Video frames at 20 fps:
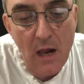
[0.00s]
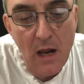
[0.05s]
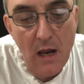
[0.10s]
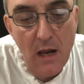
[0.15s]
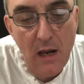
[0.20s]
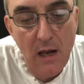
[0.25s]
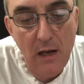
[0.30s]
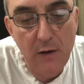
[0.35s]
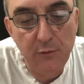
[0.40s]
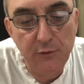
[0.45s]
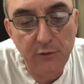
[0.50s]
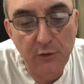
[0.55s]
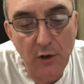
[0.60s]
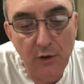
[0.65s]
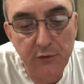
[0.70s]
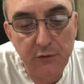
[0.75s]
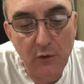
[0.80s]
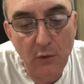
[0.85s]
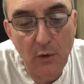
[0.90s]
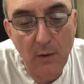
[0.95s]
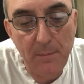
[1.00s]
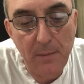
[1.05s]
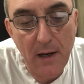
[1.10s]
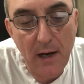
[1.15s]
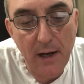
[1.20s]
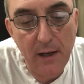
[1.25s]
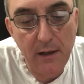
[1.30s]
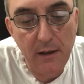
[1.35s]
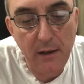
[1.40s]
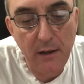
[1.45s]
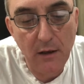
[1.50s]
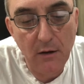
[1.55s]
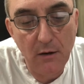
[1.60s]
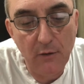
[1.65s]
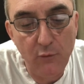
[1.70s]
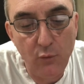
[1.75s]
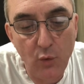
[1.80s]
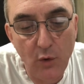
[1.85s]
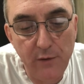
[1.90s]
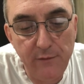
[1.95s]
He was also a pioneer
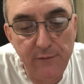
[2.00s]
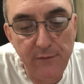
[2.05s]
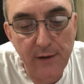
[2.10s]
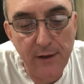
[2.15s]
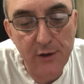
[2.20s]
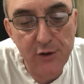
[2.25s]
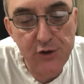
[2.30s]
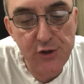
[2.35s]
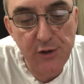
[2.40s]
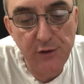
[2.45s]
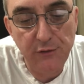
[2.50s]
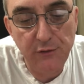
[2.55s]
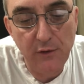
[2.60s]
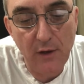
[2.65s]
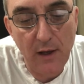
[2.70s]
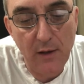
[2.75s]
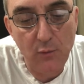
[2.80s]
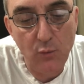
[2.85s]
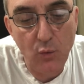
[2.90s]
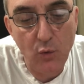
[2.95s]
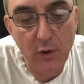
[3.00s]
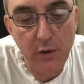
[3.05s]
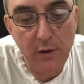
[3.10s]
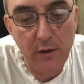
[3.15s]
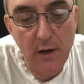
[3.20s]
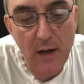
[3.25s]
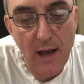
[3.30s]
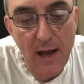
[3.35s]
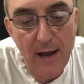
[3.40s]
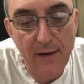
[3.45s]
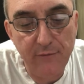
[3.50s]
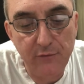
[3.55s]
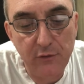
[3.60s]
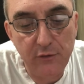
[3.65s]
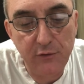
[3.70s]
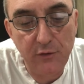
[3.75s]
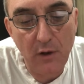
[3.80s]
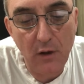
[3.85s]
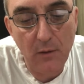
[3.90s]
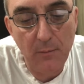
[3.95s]
of wood finishes and would have
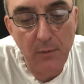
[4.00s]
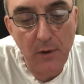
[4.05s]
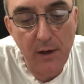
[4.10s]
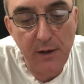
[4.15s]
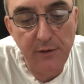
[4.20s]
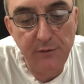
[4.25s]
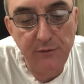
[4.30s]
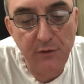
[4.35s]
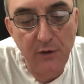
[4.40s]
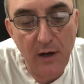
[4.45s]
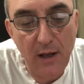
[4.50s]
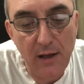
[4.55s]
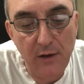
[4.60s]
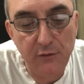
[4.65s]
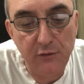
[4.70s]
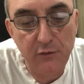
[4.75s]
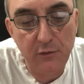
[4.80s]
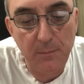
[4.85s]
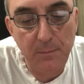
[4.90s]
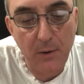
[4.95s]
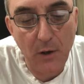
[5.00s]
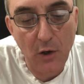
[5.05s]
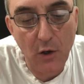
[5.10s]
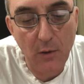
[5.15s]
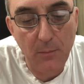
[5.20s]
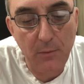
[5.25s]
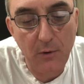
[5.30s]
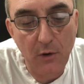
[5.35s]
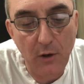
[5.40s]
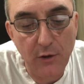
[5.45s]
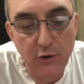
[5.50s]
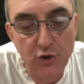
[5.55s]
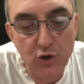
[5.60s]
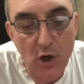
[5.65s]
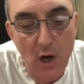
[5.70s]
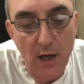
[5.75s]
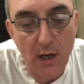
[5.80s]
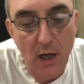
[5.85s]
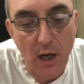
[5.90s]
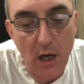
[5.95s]
celebrated today's superb
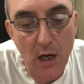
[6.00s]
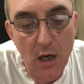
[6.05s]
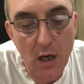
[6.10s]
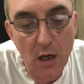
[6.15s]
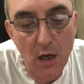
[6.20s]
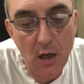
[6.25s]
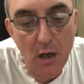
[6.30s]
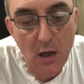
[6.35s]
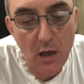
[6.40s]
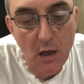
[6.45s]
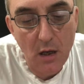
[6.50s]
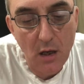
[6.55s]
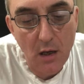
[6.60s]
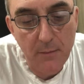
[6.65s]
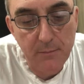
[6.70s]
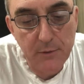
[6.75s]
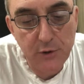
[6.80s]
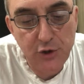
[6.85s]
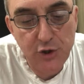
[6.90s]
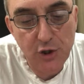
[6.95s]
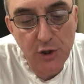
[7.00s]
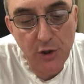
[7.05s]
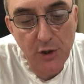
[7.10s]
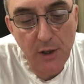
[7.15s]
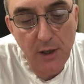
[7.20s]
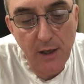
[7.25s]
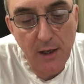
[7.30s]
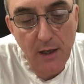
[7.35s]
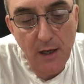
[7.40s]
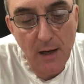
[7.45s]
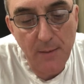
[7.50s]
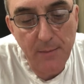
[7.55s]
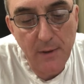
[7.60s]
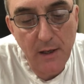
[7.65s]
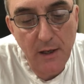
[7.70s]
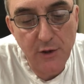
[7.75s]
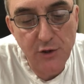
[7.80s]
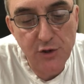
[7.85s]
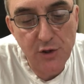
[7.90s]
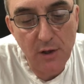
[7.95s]
Glendronach. Matured in a combination